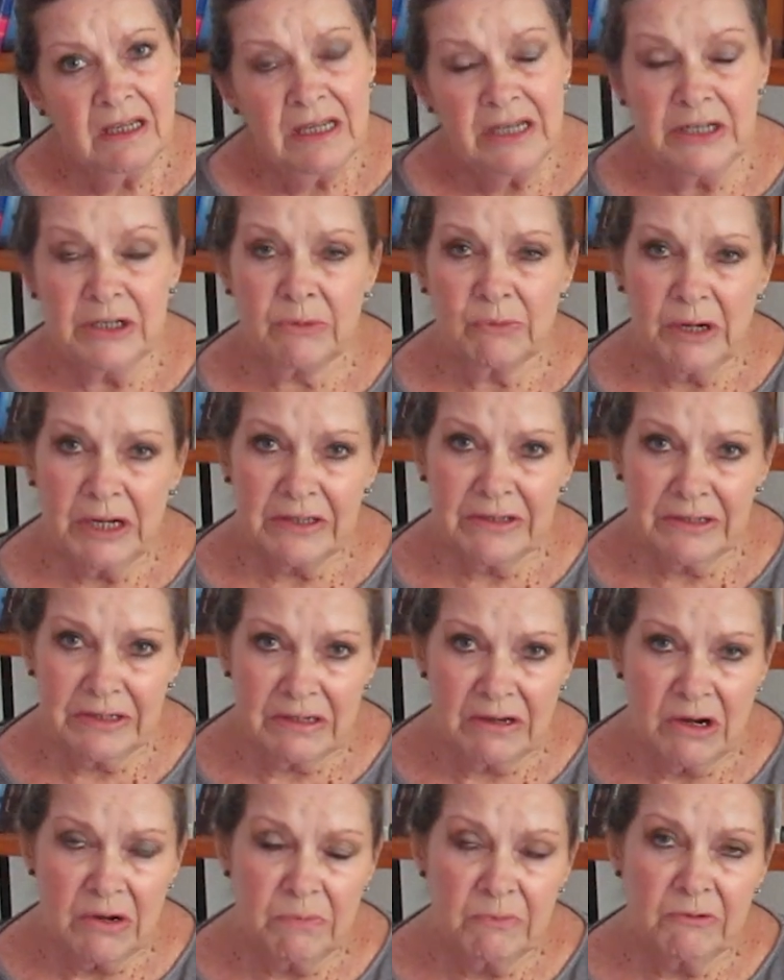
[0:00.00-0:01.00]
in a way that
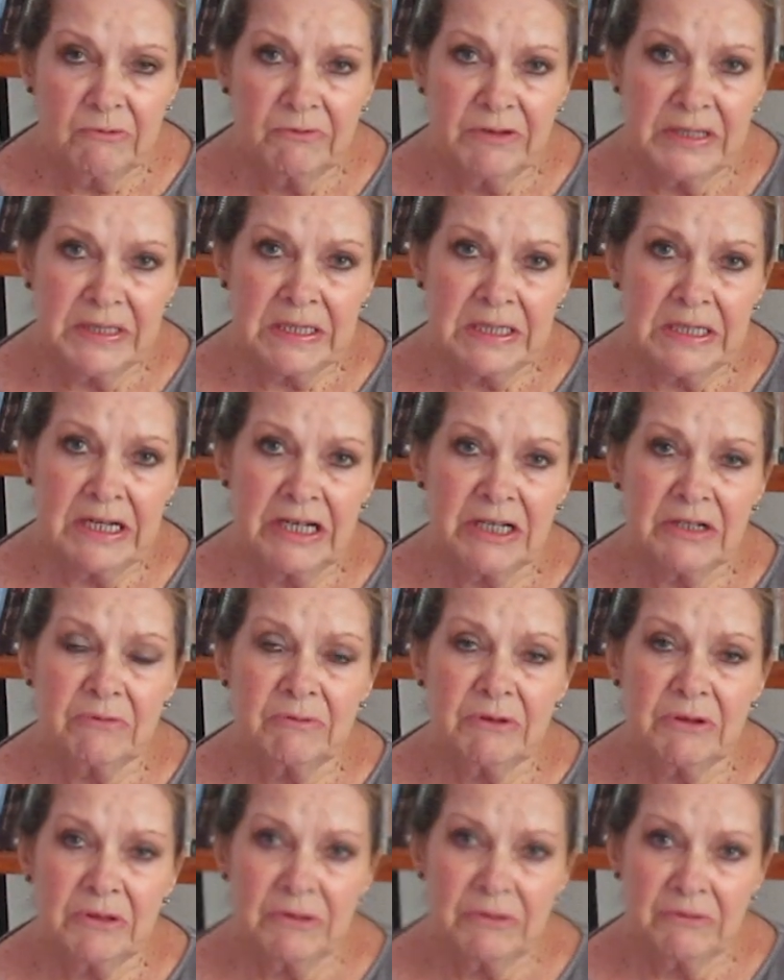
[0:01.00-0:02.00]
I hope will resonate
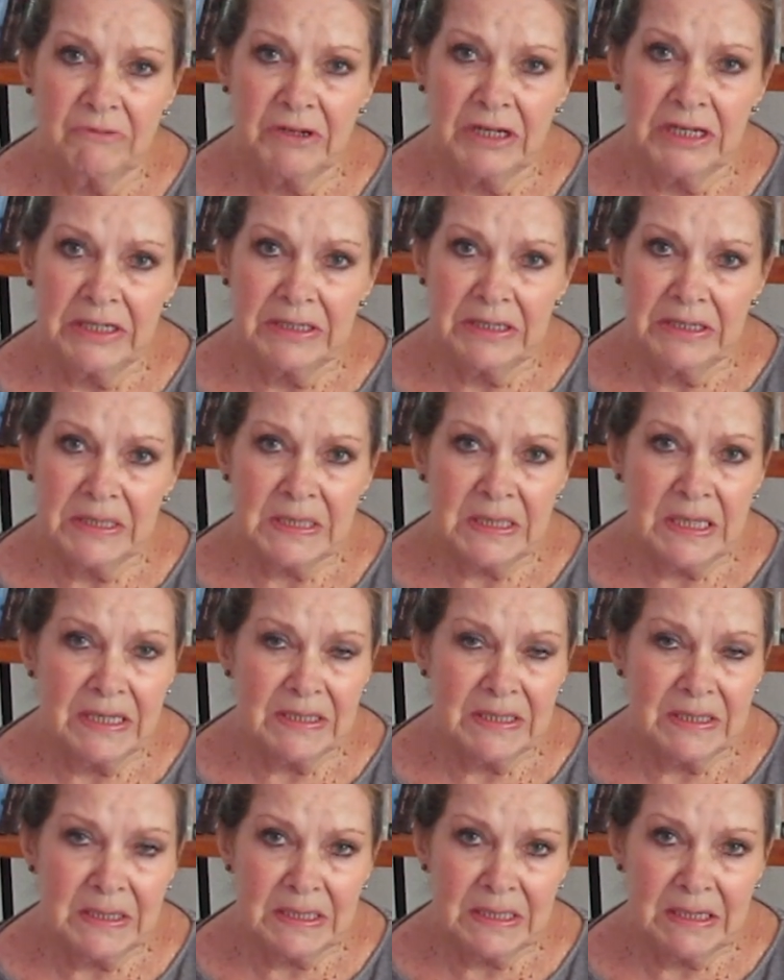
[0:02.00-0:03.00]
with readers,
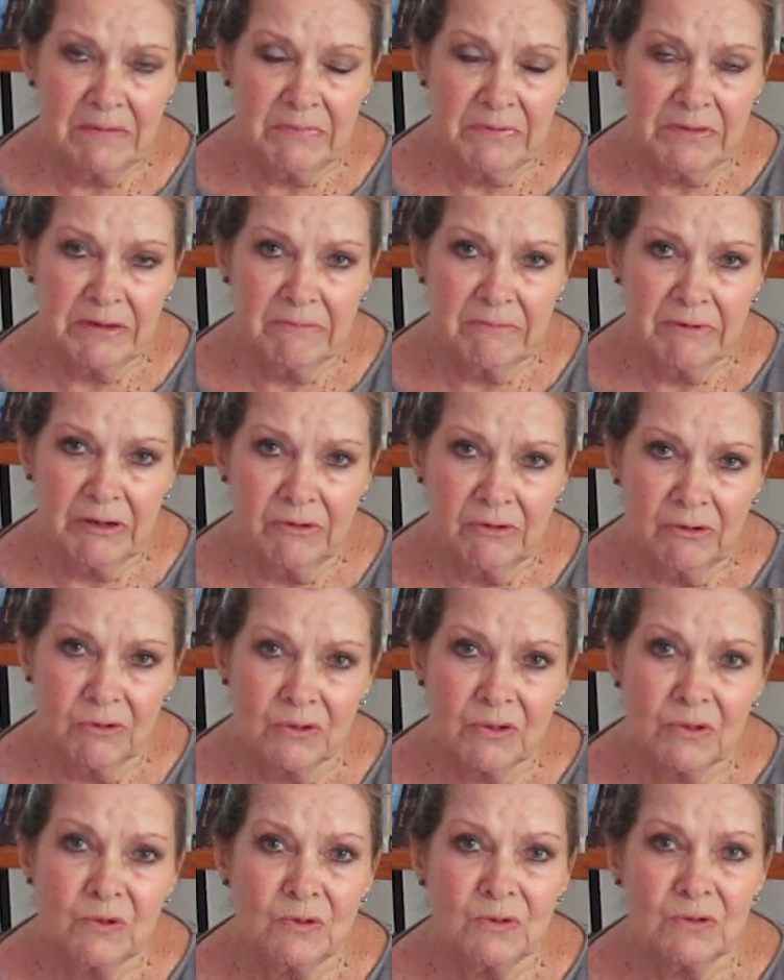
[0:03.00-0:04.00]
as it's something we're
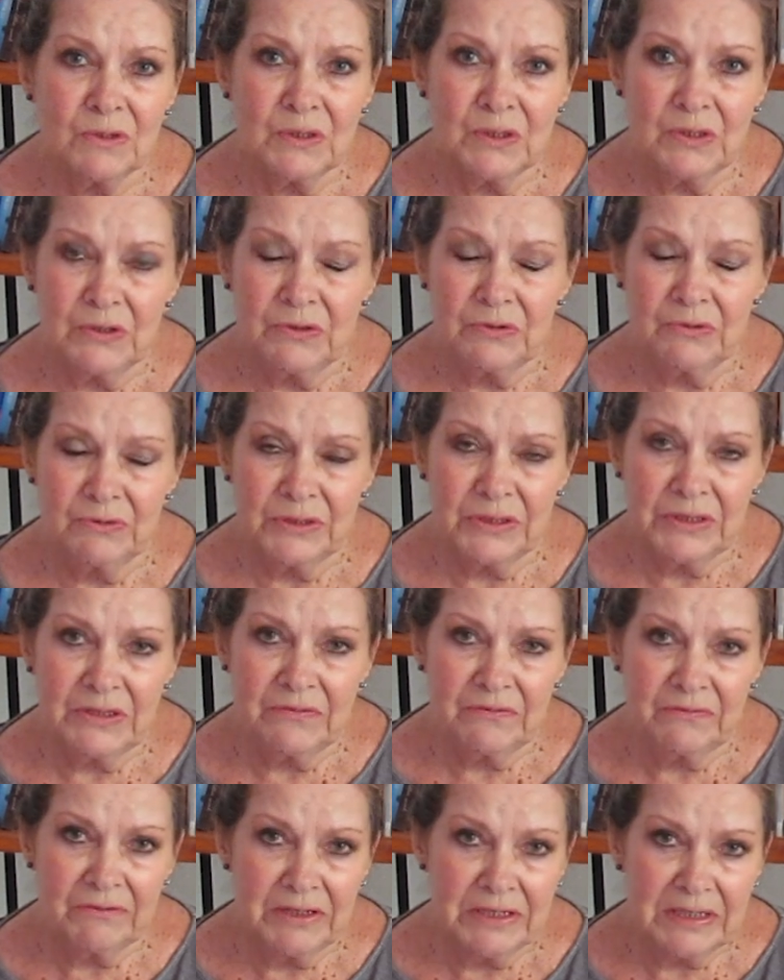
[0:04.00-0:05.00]
all called to do at
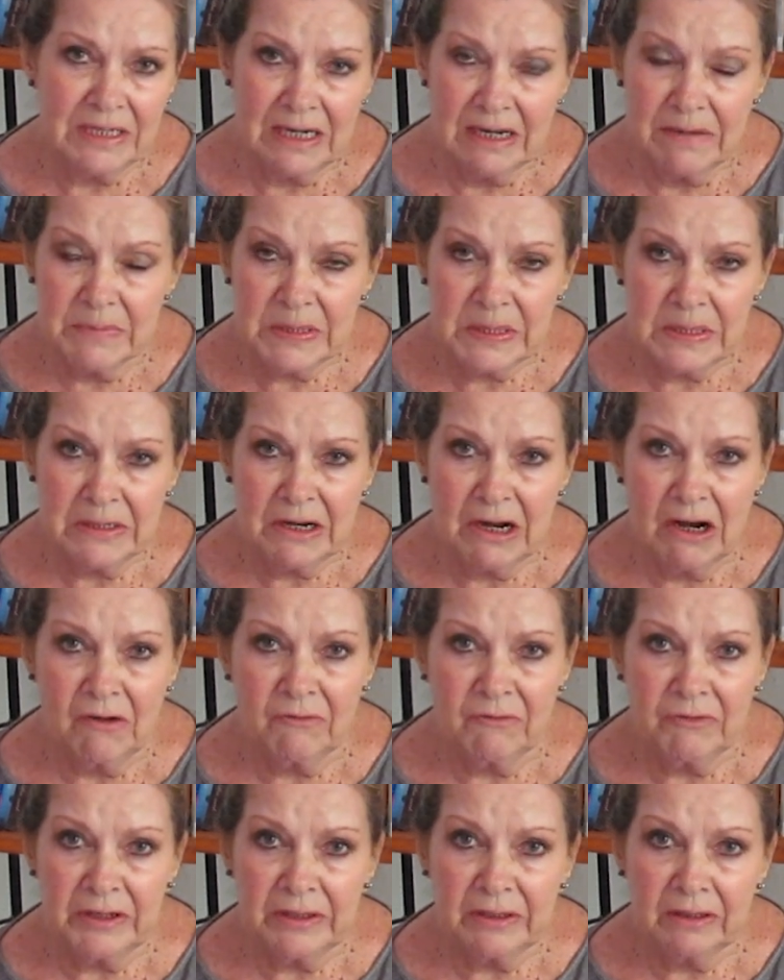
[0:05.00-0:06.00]
different times in
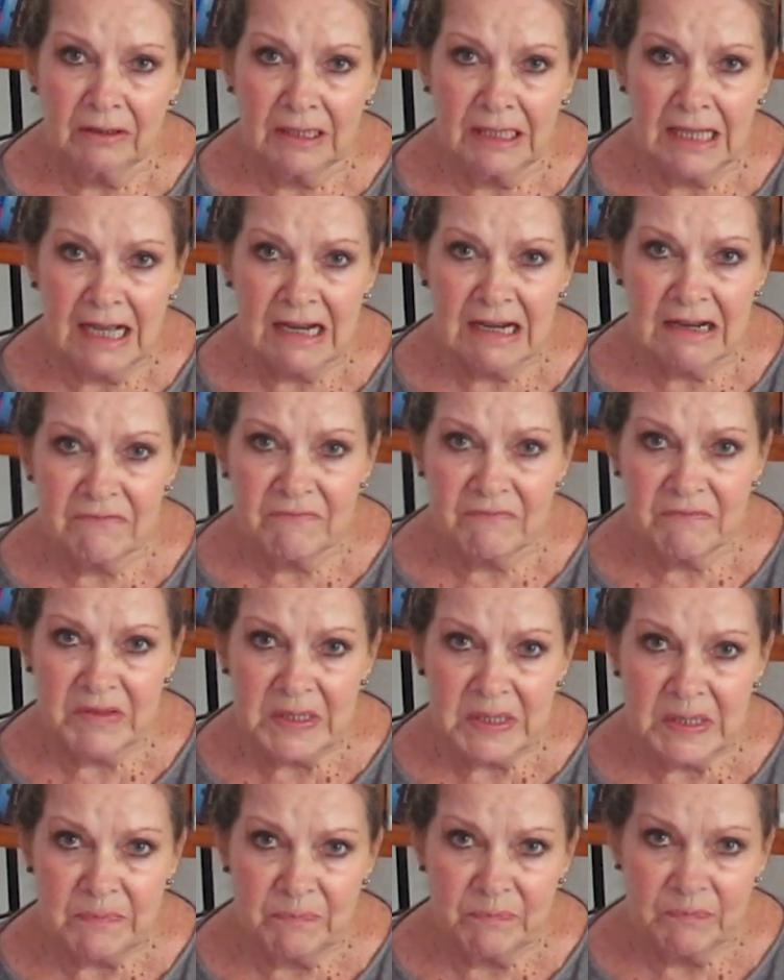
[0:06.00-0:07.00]
our real lives.